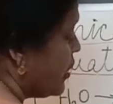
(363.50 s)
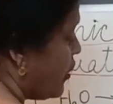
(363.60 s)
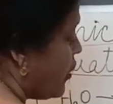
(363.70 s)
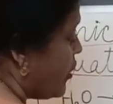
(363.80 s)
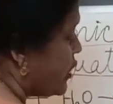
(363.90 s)

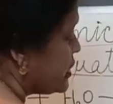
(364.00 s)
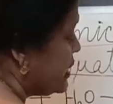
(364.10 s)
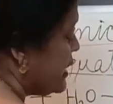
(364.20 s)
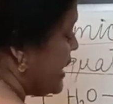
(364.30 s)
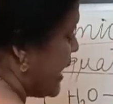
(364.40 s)
or
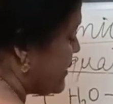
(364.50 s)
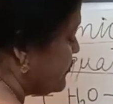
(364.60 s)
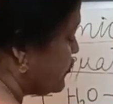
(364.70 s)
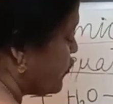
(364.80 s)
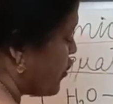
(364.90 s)

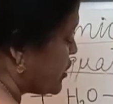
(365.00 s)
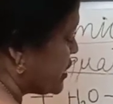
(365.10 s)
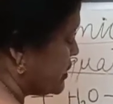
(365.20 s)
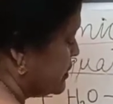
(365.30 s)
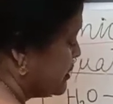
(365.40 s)
lime
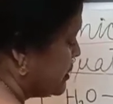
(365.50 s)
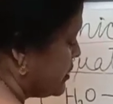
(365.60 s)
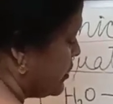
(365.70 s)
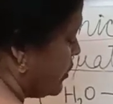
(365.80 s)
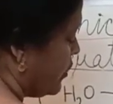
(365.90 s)
water
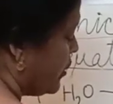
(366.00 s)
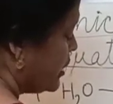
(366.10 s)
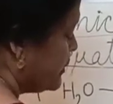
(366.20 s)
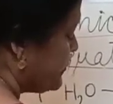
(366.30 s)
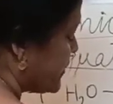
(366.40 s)

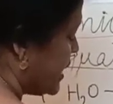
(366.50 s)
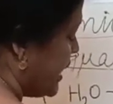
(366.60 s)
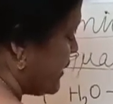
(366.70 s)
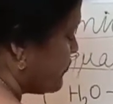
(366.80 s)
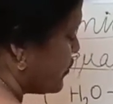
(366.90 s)

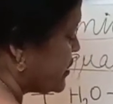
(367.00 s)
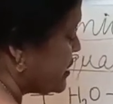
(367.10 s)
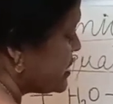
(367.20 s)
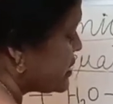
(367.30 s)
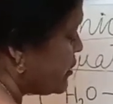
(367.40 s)

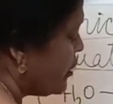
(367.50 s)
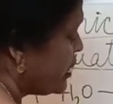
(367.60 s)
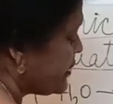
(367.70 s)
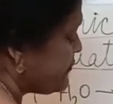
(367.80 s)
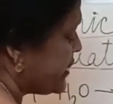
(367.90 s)
These are all
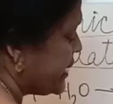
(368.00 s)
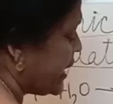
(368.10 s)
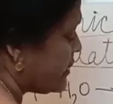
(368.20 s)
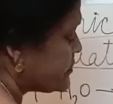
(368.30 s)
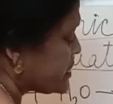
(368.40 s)
different
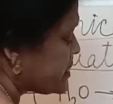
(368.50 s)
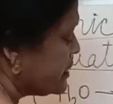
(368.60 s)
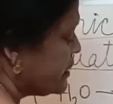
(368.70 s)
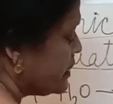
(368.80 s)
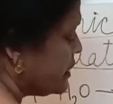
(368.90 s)
names
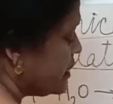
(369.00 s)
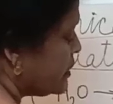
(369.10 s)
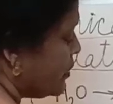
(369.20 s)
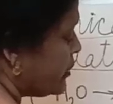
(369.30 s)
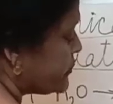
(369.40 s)

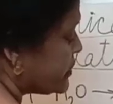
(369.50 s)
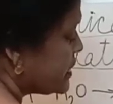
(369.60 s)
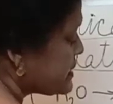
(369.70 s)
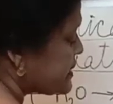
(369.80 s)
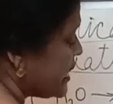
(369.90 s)
of
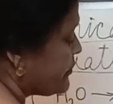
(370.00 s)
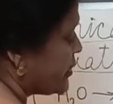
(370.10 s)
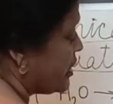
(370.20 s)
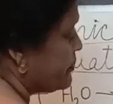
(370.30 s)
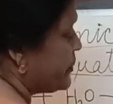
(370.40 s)
the same
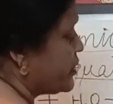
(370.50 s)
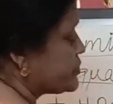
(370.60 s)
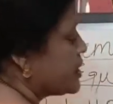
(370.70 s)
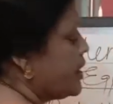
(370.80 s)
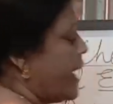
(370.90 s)

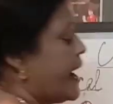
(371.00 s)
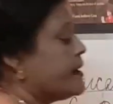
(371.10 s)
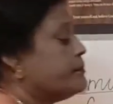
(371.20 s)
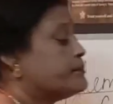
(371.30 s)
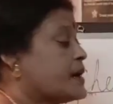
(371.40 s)
compound.
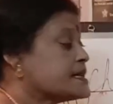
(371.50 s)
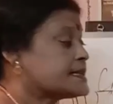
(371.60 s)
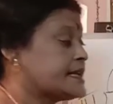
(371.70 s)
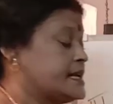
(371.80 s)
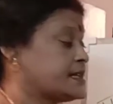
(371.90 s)
And plus
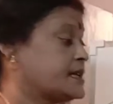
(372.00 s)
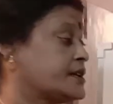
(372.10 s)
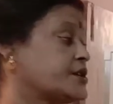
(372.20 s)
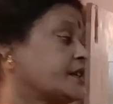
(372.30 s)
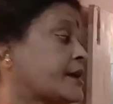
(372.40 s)
delta
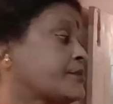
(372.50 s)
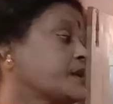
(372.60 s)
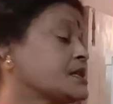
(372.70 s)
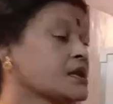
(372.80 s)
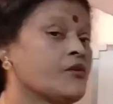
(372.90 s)
energy, that
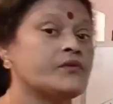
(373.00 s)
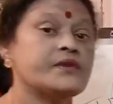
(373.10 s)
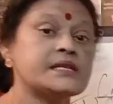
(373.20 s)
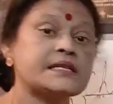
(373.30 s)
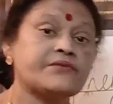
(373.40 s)
means we
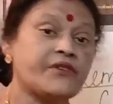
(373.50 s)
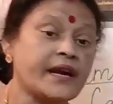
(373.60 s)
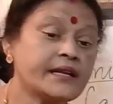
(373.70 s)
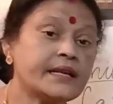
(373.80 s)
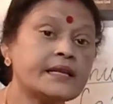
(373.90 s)
will
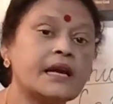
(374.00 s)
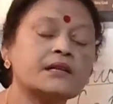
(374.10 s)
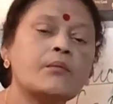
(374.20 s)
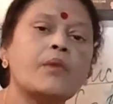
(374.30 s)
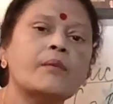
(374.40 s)
find that there
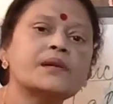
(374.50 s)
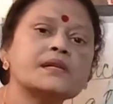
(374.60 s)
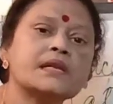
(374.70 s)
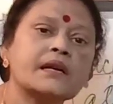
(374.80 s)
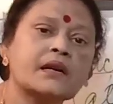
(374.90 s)
the
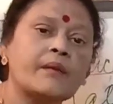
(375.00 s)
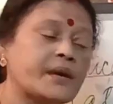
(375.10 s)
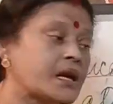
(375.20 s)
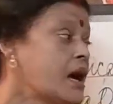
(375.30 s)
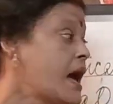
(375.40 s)
bubbles are
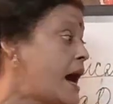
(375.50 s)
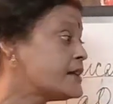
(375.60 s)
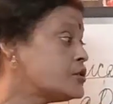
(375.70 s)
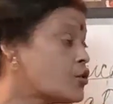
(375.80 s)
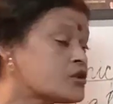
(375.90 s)
coming,
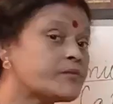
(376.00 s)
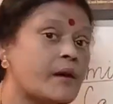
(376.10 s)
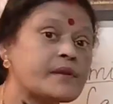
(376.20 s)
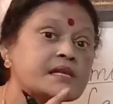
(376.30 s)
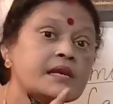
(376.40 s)
and those
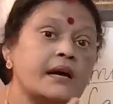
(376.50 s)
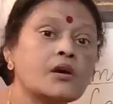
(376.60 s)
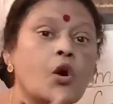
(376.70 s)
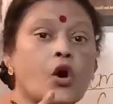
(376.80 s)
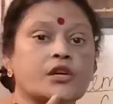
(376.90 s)
bubbles are
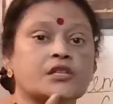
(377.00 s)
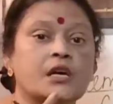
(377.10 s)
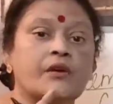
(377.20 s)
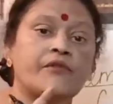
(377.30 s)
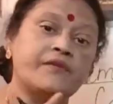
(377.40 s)
hot
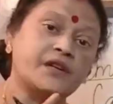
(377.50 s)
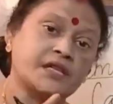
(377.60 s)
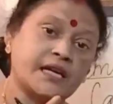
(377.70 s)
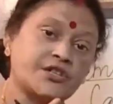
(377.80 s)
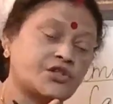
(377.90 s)
when we
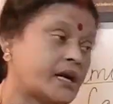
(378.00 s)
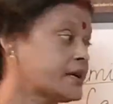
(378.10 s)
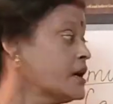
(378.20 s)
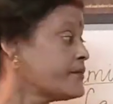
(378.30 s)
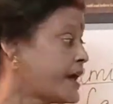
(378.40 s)
touch that.
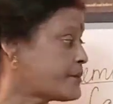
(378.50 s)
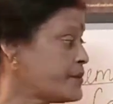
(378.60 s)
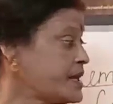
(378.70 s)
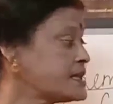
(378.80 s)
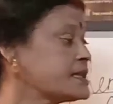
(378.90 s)
That
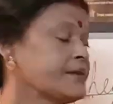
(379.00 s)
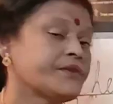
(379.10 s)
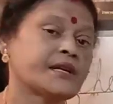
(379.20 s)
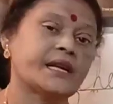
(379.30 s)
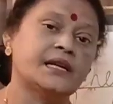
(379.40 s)
means
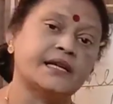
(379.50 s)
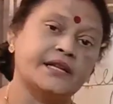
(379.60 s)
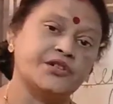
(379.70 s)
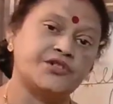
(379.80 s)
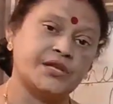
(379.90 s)
the delta
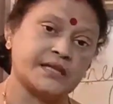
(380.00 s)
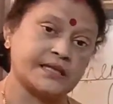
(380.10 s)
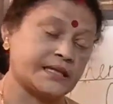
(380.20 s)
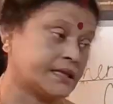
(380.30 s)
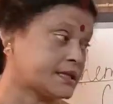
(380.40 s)
energy is
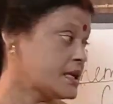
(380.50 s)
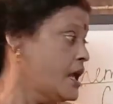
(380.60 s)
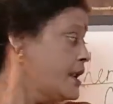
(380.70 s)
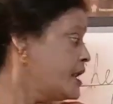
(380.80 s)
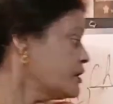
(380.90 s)
released.
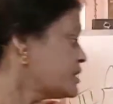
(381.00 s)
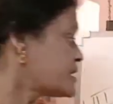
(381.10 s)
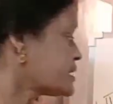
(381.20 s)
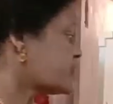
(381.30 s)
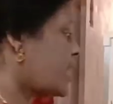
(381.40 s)
Now
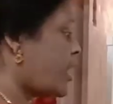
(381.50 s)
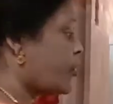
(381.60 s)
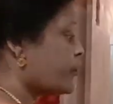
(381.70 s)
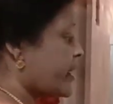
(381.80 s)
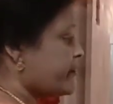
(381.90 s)
this is
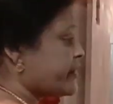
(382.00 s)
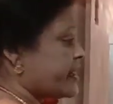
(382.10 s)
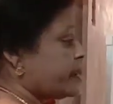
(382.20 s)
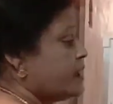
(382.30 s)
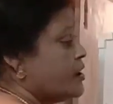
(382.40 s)
how we have
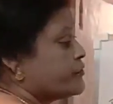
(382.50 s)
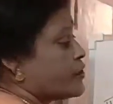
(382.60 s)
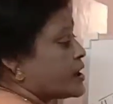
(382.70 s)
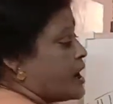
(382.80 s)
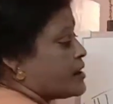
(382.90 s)
ready
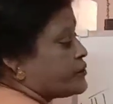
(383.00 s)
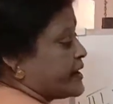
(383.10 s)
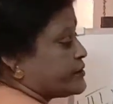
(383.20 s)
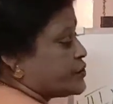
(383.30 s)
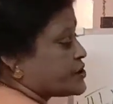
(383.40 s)
for our
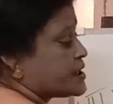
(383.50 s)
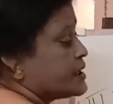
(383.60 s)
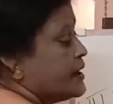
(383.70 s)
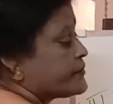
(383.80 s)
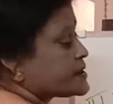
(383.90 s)
whitewashing.
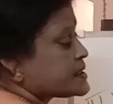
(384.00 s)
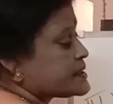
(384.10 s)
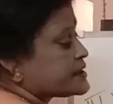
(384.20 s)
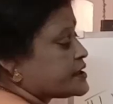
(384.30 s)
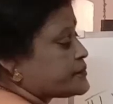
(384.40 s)
This is
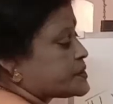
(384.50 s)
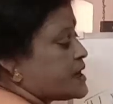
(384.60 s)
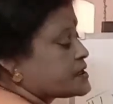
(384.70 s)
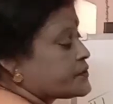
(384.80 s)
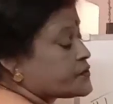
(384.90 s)
the
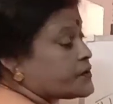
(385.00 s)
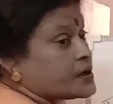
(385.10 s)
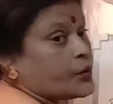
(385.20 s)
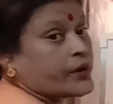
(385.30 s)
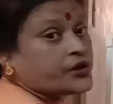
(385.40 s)
substance which we
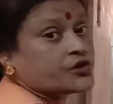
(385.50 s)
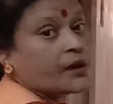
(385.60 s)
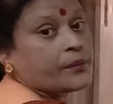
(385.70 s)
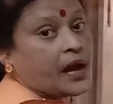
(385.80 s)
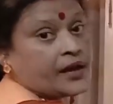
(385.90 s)
are going to
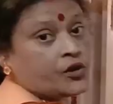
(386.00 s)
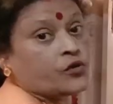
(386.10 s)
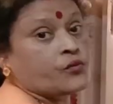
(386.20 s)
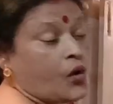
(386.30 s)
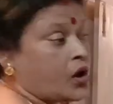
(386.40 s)
apply
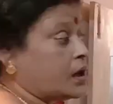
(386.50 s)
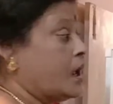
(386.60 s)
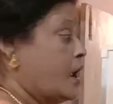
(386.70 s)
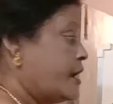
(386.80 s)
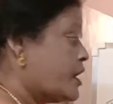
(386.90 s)
on wall.
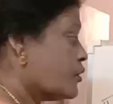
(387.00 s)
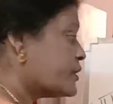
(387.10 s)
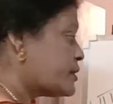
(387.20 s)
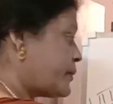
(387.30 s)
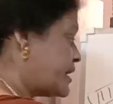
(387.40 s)
Now
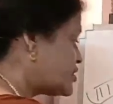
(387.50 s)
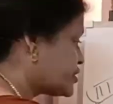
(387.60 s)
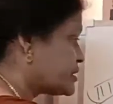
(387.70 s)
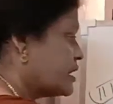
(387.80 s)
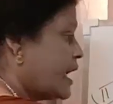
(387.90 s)
when the
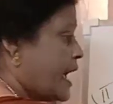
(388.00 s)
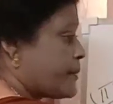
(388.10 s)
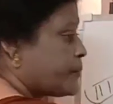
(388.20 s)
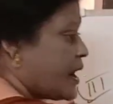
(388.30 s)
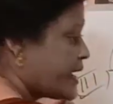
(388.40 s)
painter
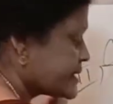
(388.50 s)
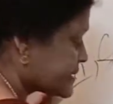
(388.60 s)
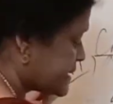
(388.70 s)
applies